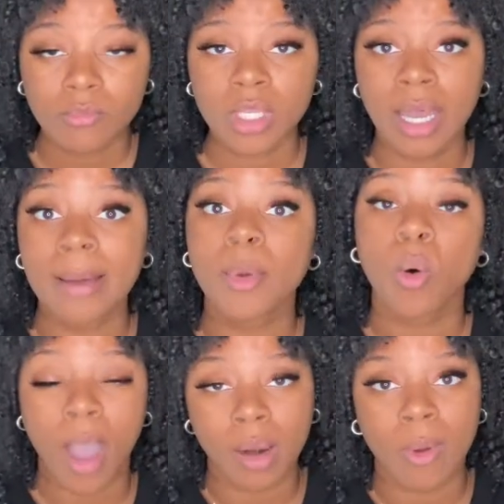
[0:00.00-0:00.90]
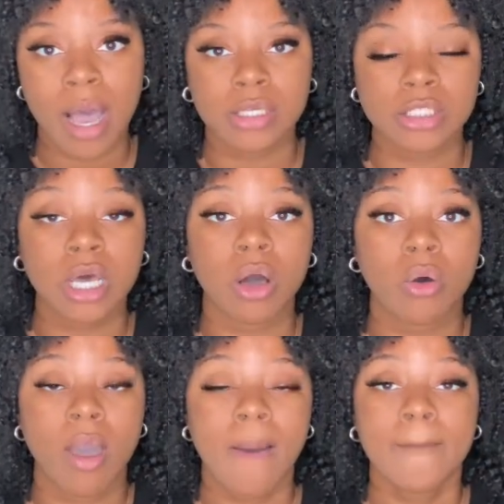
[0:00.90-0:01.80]
quite a while.
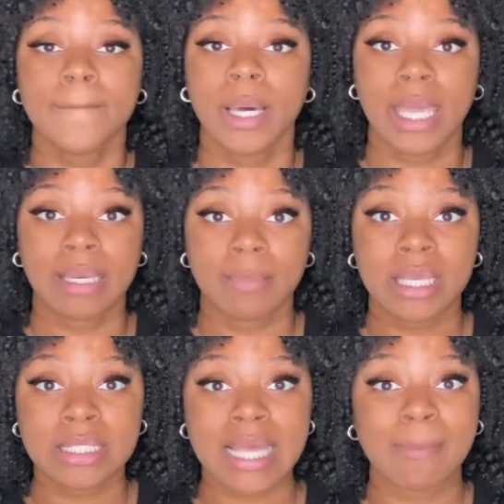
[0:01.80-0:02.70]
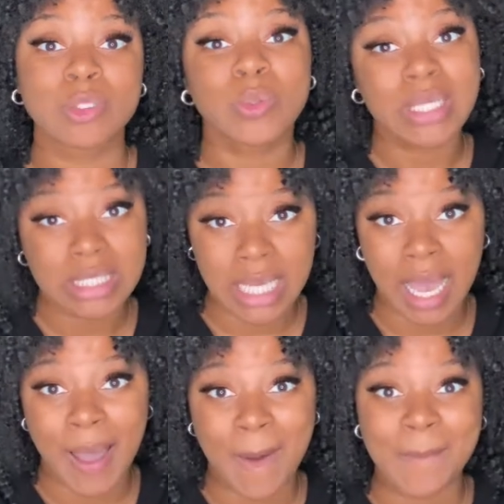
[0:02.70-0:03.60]
So in the meantime, between
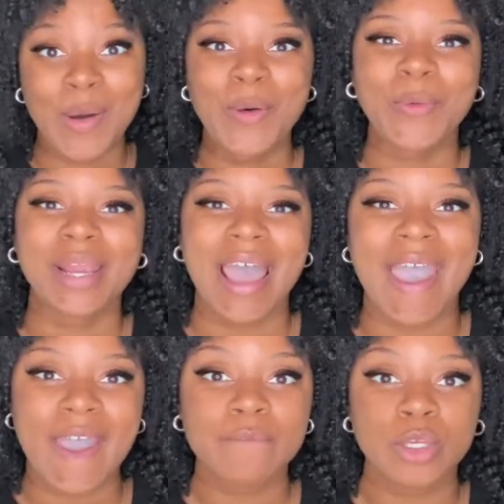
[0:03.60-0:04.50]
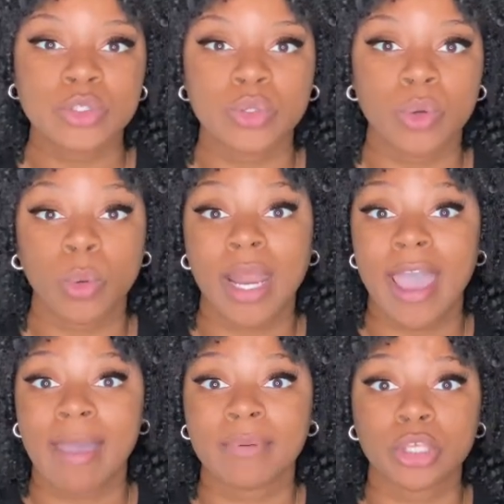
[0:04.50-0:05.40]
time, what I have
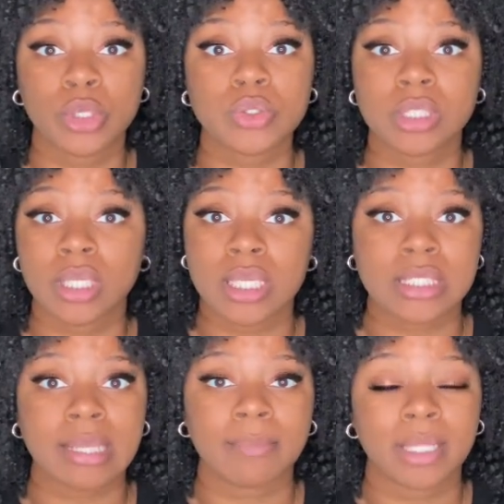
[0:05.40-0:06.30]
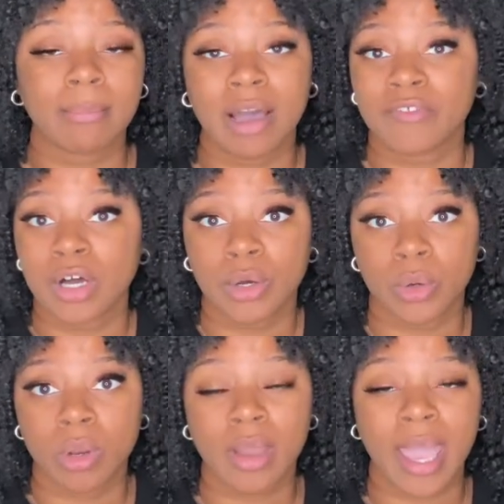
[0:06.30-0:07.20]
been using is simply my
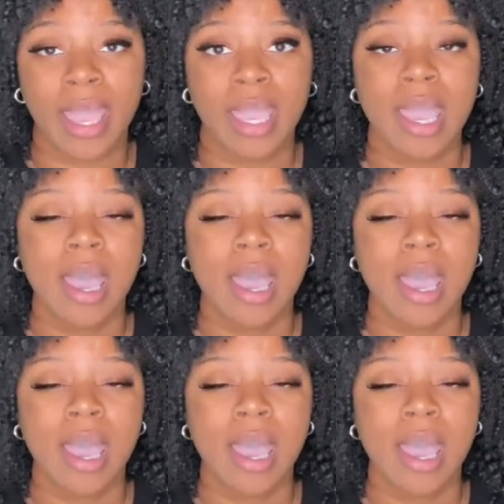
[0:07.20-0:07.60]
phone. Okay,